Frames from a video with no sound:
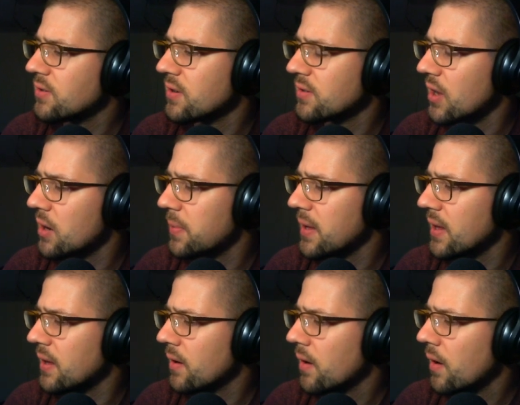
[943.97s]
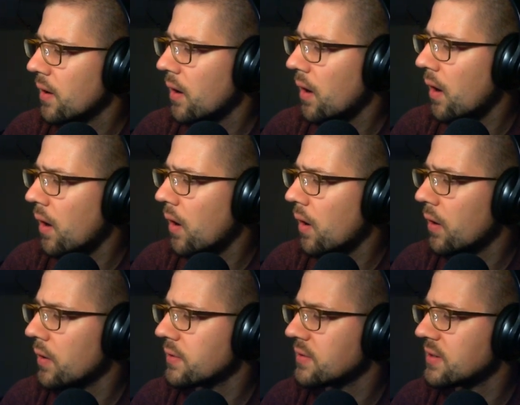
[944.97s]
is just going to be
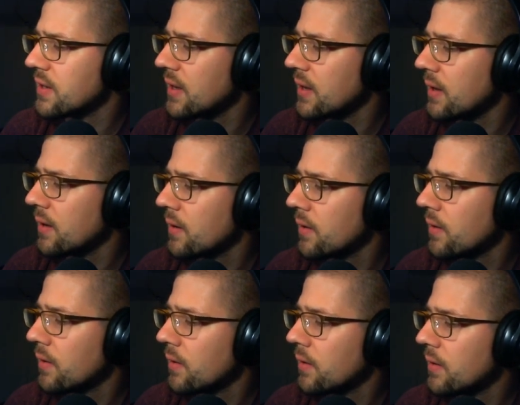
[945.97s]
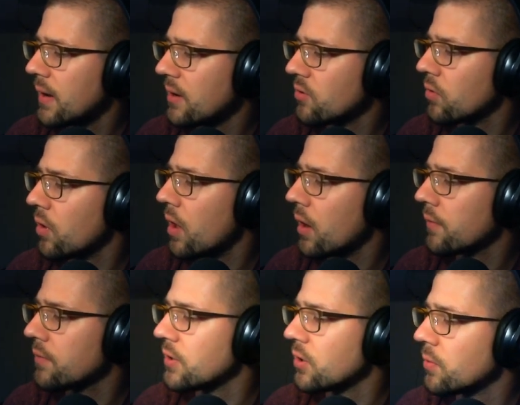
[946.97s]
rc natural
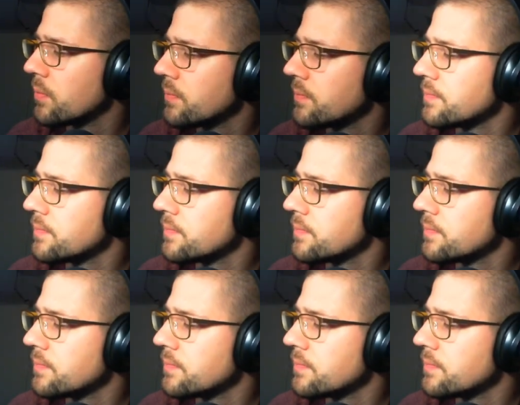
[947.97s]
log of 2.